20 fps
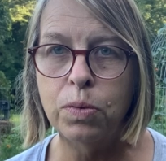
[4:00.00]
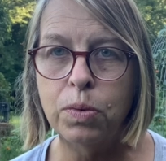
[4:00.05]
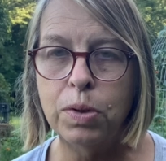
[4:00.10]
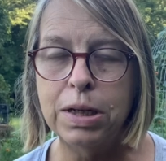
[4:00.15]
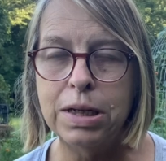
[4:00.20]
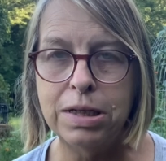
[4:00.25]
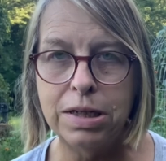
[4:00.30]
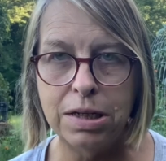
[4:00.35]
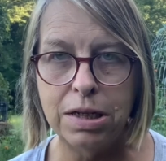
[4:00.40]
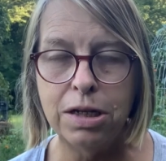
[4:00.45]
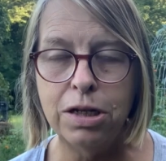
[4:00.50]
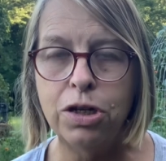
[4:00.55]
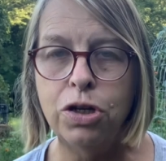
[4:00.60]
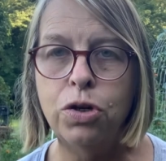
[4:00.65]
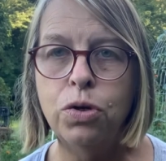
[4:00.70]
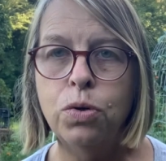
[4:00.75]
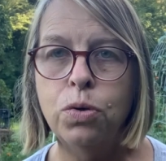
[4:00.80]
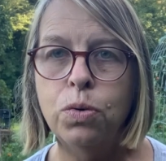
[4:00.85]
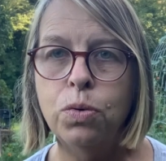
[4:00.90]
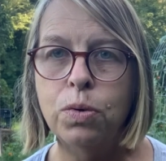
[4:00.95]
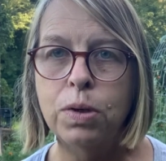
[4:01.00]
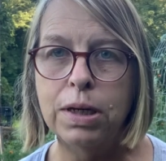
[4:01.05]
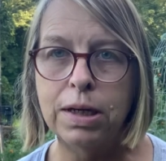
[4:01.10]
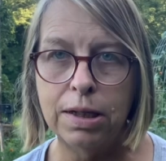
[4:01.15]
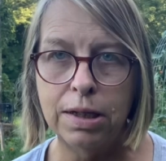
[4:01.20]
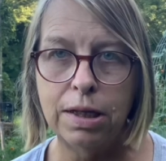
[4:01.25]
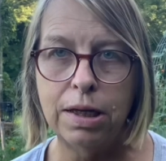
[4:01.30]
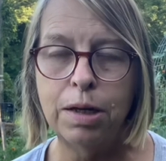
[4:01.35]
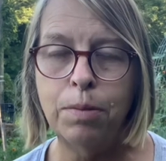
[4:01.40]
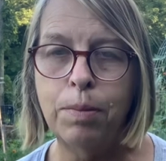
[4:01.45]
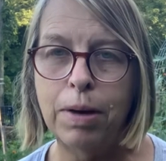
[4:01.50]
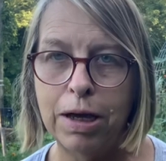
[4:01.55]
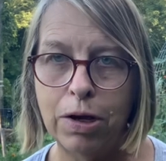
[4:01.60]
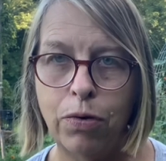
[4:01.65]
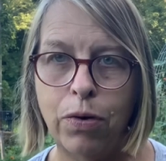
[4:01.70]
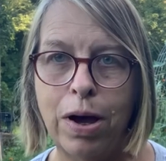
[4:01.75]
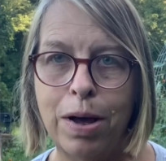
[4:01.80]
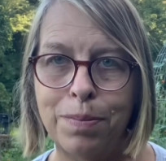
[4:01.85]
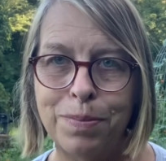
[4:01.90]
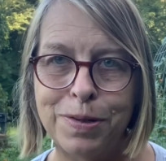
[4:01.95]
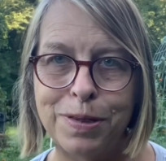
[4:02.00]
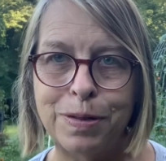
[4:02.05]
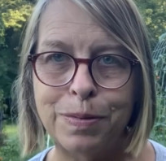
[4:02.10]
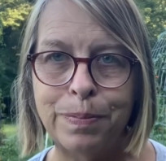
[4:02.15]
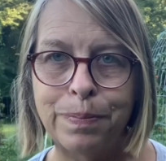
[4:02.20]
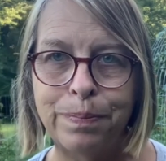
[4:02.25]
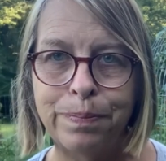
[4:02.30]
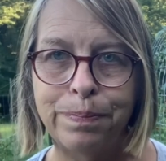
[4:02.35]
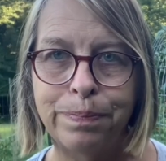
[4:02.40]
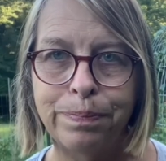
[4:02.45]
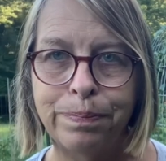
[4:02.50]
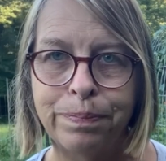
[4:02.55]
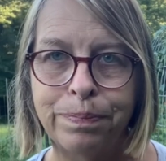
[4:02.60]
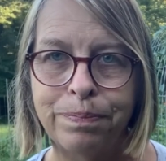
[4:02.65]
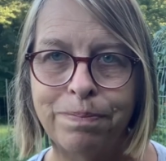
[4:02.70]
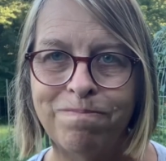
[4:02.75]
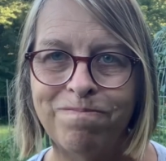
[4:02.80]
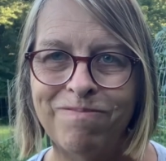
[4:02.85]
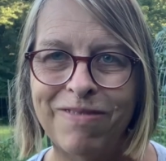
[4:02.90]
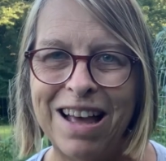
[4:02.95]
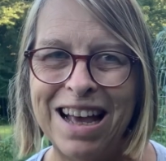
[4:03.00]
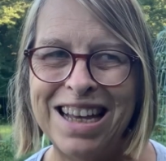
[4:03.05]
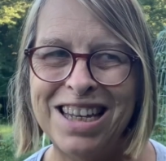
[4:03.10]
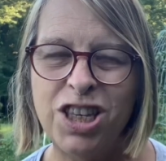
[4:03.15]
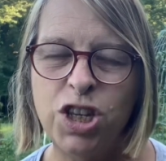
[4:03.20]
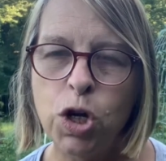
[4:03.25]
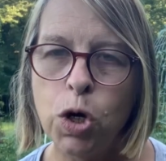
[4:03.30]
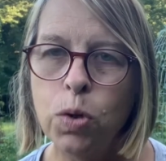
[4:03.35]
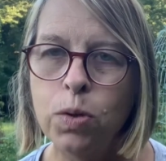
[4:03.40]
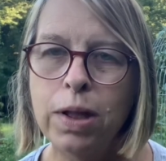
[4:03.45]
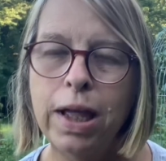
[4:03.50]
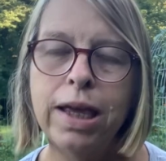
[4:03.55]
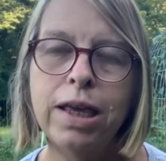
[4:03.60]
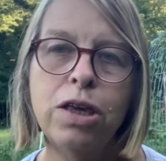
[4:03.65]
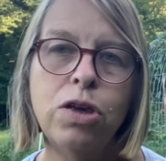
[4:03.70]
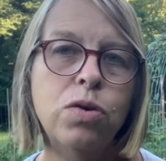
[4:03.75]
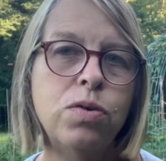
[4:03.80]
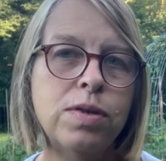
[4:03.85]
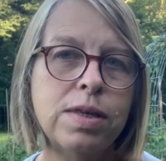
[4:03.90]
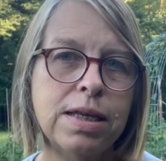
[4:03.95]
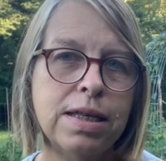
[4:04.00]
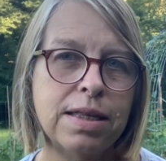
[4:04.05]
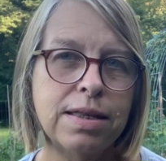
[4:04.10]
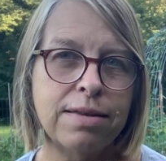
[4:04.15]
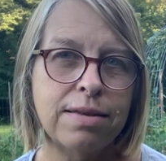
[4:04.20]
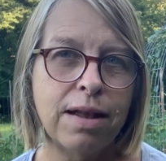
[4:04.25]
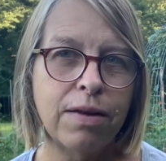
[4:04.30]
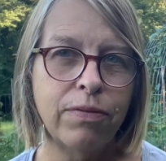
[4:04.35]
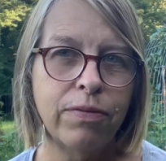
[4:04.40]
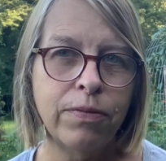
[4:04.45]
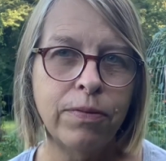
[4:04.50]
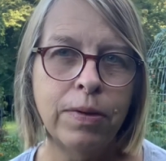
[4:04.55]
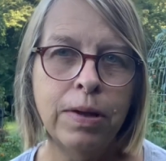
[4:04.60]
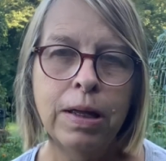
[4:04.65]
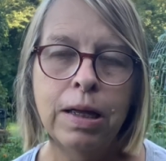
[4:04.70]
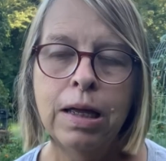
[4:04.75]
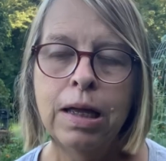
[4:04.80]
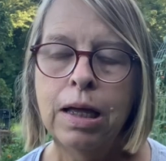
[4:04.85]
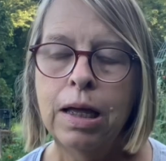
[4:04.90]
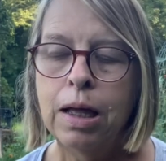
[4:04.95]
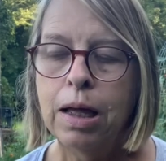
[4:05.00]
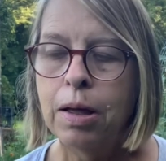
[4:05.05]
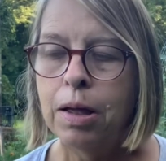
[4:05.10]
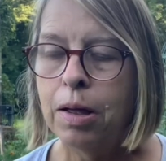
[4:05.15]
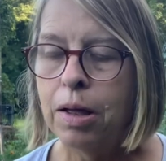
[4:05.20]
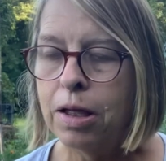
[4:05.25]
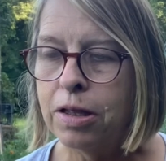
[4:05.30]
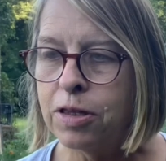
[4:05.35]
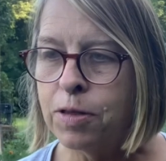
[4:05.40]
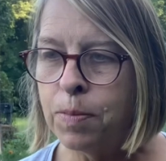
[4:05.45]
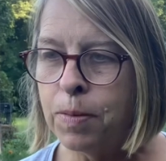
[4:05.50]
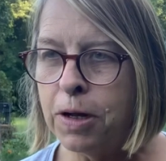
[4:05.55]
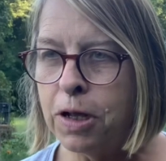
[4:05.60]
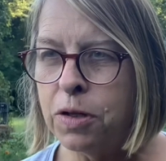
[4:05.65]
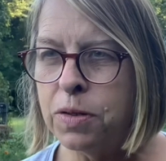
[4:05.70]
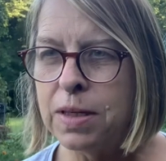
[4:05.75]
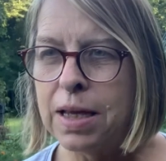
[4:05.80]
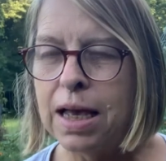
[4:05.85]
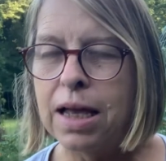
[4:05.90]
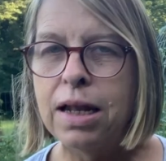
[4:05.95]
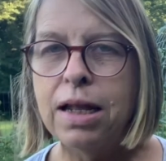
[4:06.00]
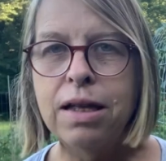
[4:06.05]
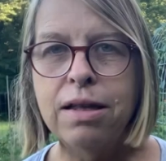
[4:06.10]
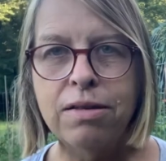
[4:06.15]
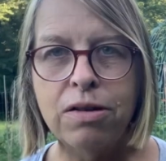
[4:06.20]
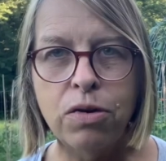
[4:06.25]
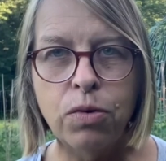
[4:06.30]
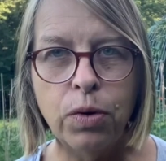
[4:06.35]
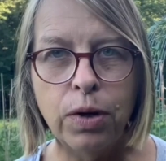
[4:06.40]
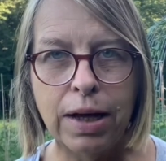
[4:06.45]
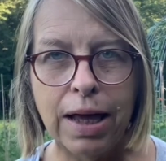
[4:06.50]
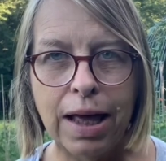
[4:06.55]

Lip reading: continue killing my crops. I don't like using this stuff. Spinosad is an